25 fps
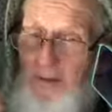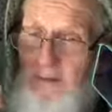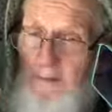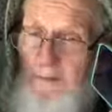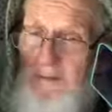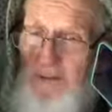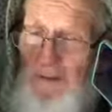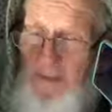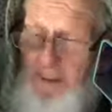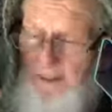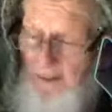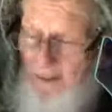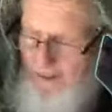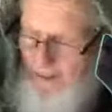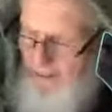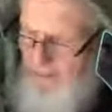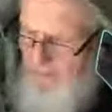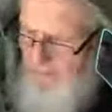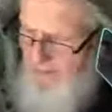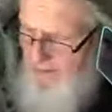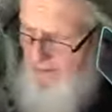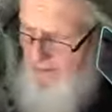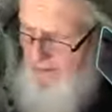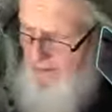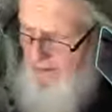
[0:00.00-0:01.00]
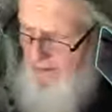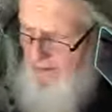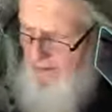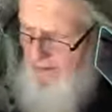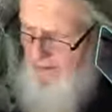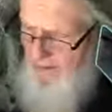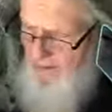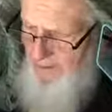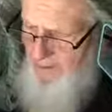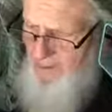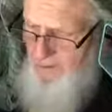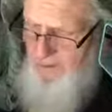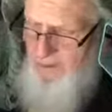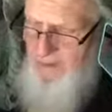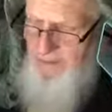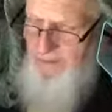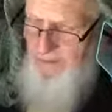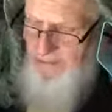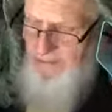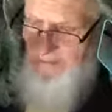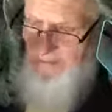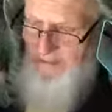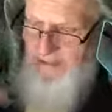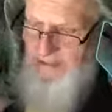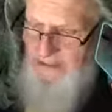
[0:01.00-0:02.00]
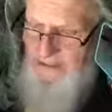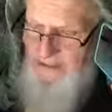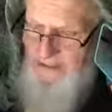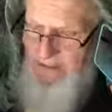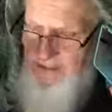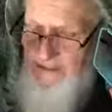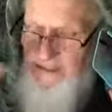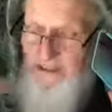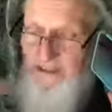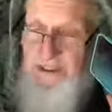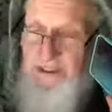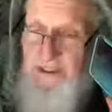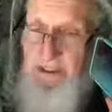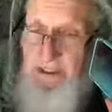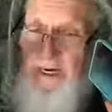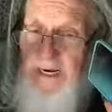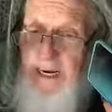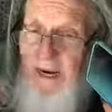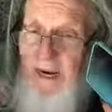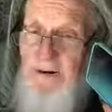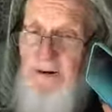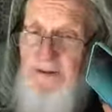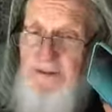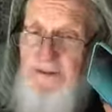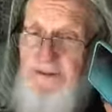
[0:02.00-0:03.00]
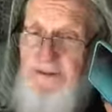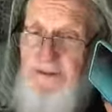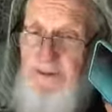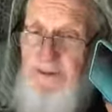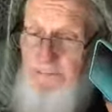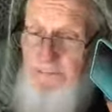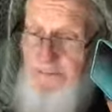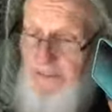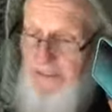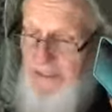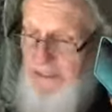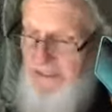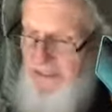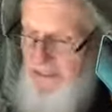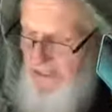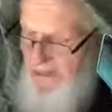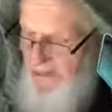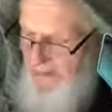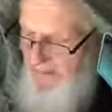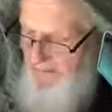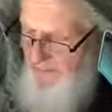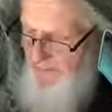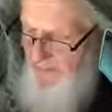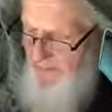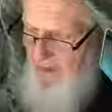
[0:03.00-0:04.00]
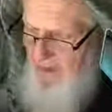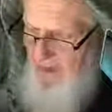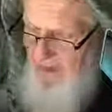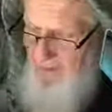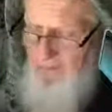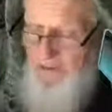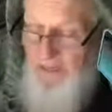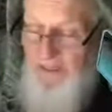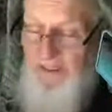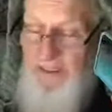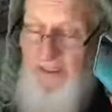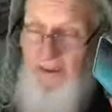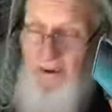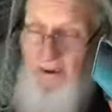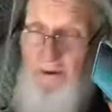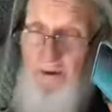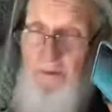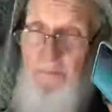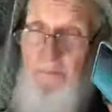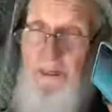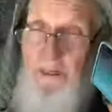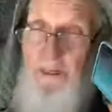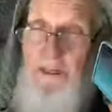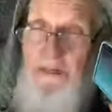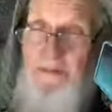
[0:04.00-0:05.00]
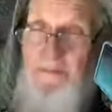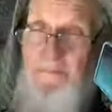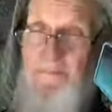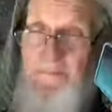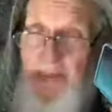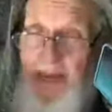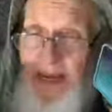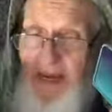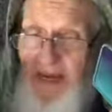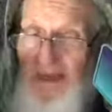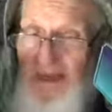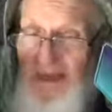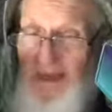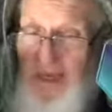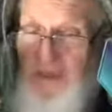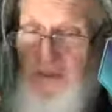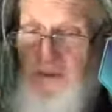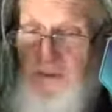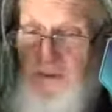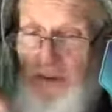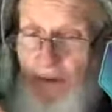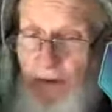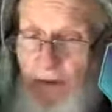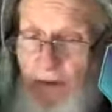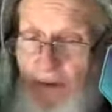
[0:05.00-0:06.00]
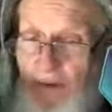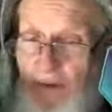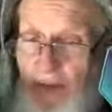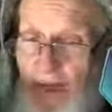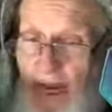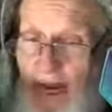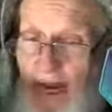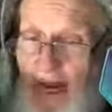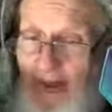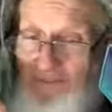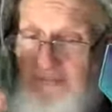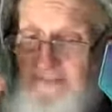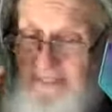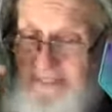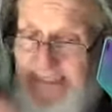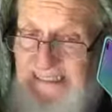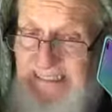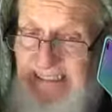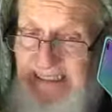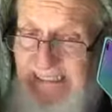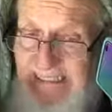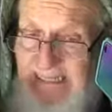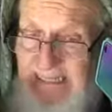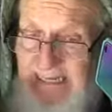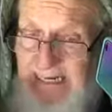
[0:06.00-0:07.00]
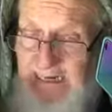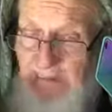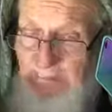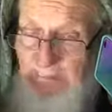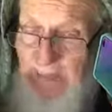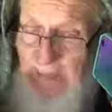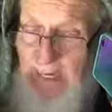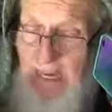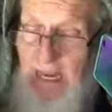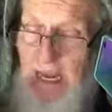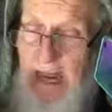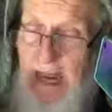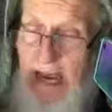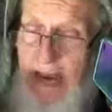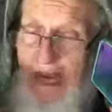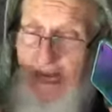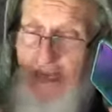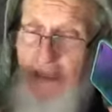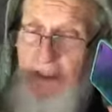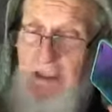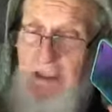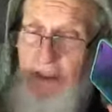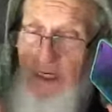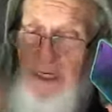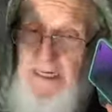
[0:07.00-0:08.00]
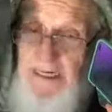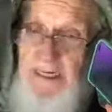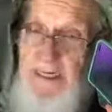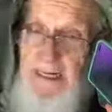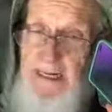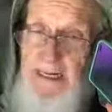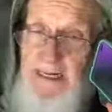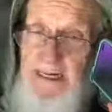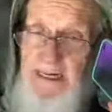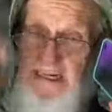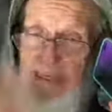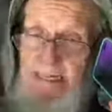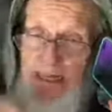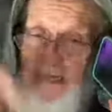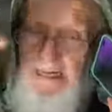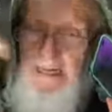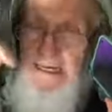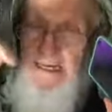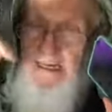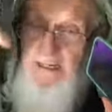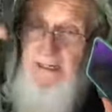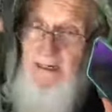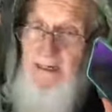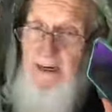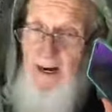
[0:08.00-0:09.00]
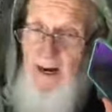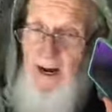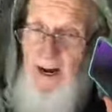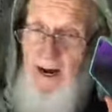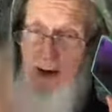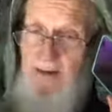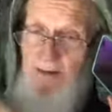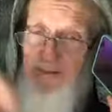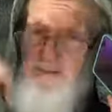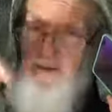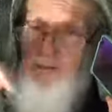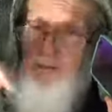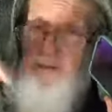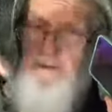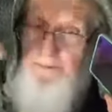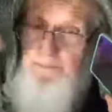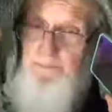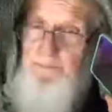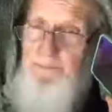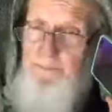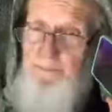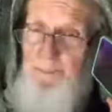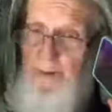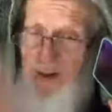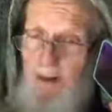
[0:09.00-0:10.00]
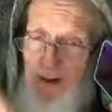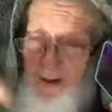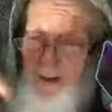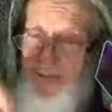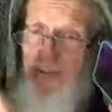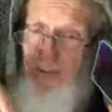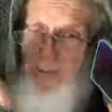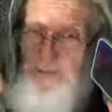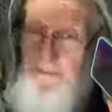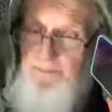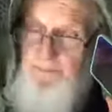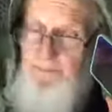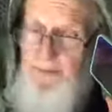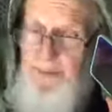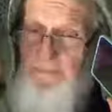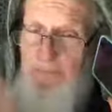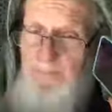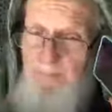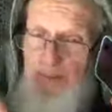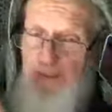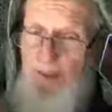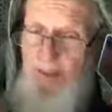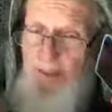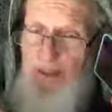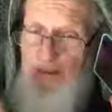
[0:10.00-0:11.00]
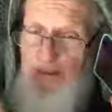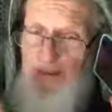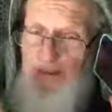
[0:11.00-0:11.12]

what do you call the one who gets the jinn out of somebody? I forgot what they call them. And so I've seen them actually hit on those people, like,